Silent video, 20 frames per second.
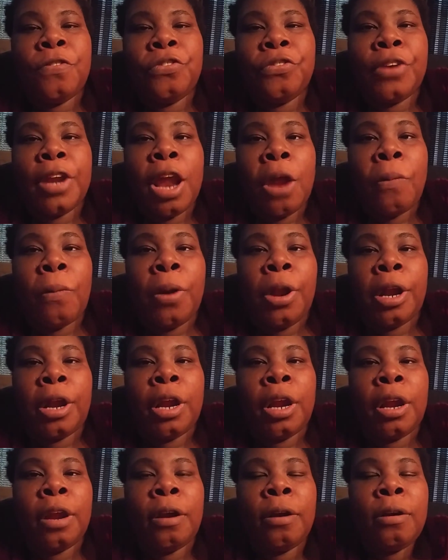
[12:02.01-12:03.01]
Food
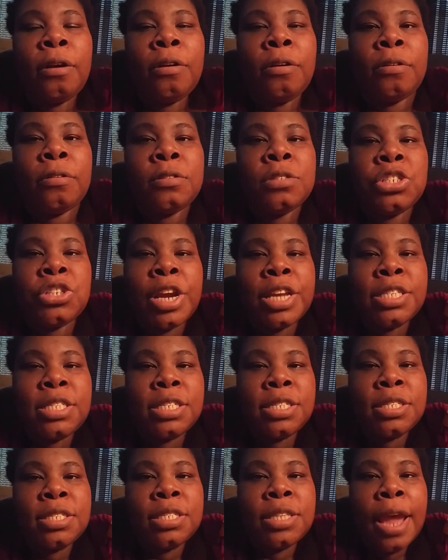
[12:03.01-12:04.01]
Network
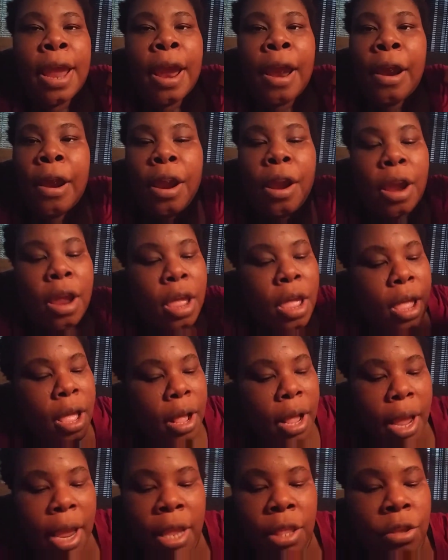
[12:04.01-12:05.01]
dressings there,
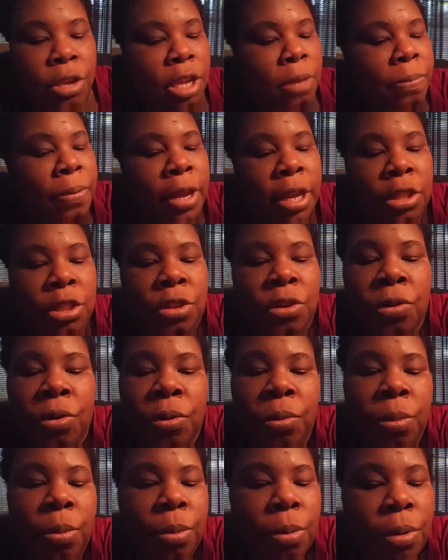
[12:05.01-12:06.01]
and you can pick
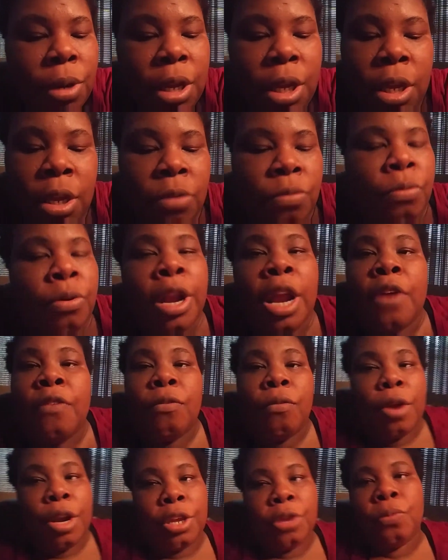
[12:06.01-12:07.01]
through
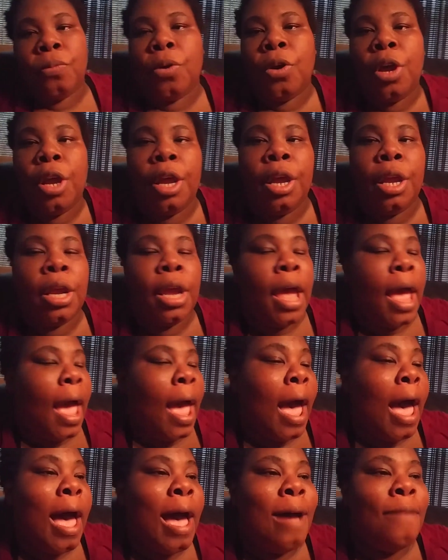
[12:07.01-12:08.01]
whatever one you want.
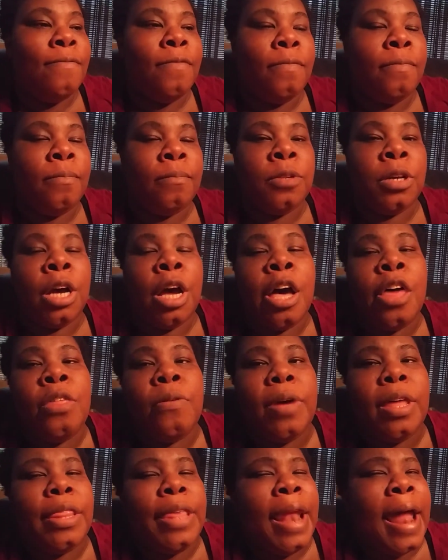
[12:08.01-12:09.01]
I the
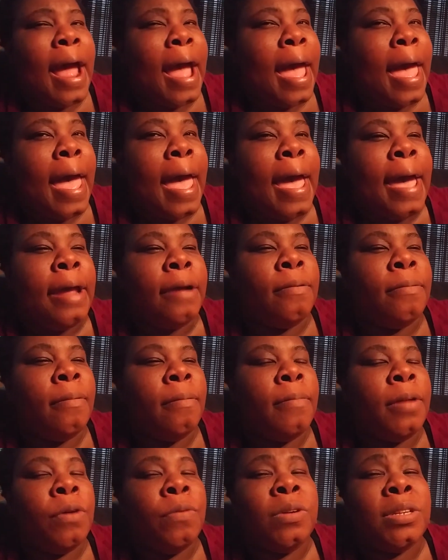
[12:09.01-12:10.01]
other one that I had,
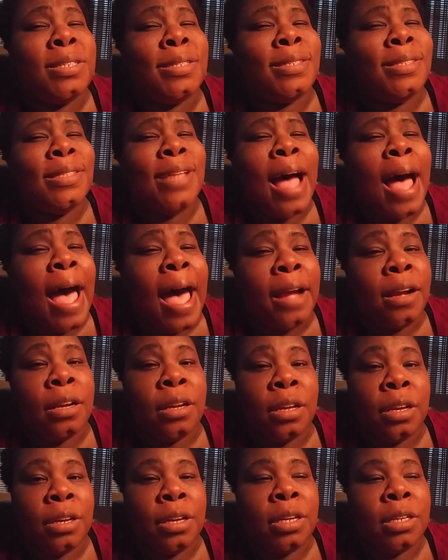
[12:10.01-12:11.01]
it was not
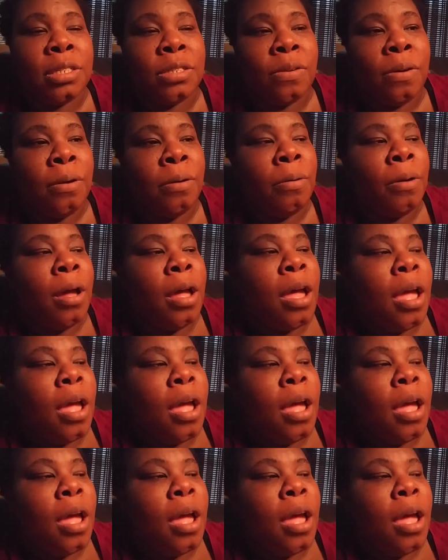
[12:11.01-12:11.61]
good, so